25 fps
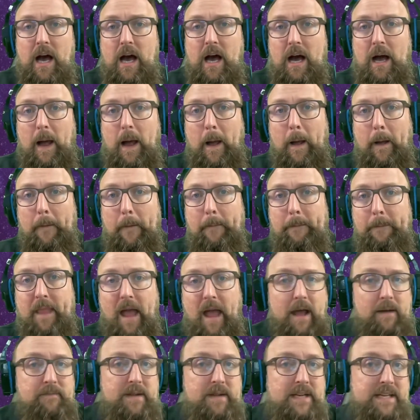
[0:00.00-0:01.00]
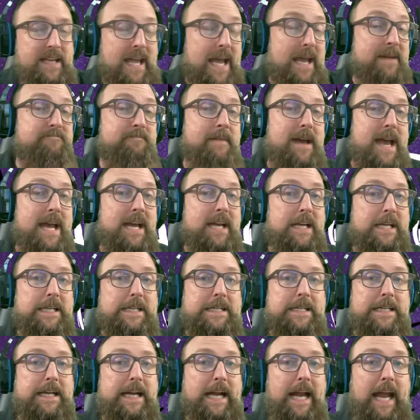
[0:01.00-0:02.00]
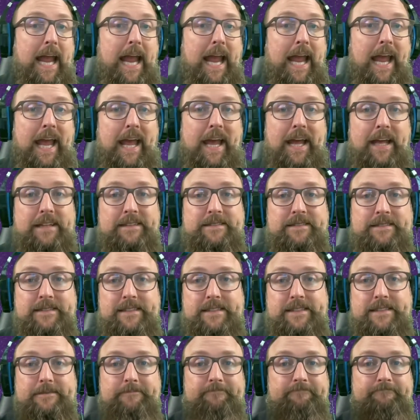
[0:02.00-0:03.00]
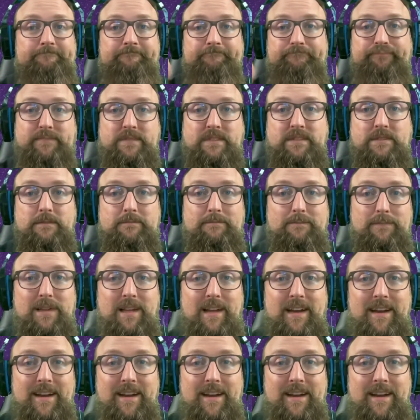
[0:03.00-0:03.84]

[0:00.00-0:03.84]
I've been Gabe Mack, and play